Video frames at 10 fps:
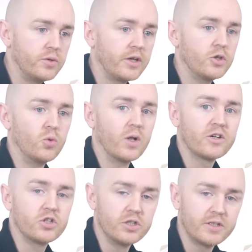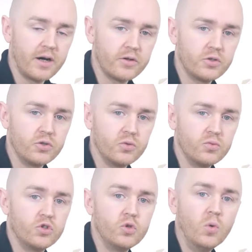that you will actually start to
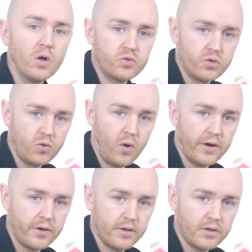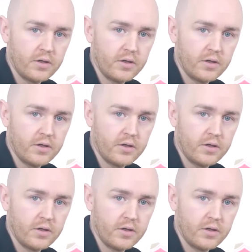do what's required?